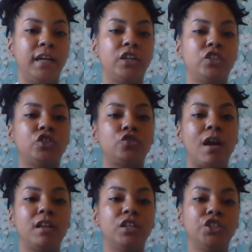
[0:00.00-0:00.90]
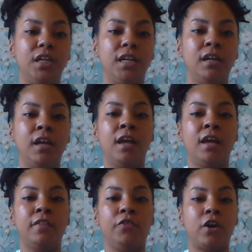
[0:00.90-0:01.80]
In astrology,
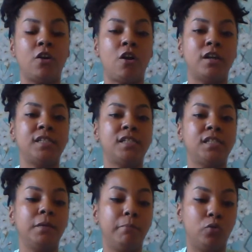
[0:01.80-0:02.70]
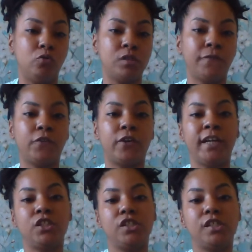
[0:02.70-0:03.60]
there are symbols for
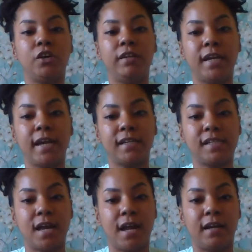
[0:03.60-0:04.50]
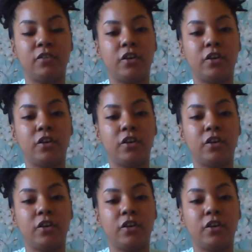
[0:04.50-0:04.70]
each zodiac sign.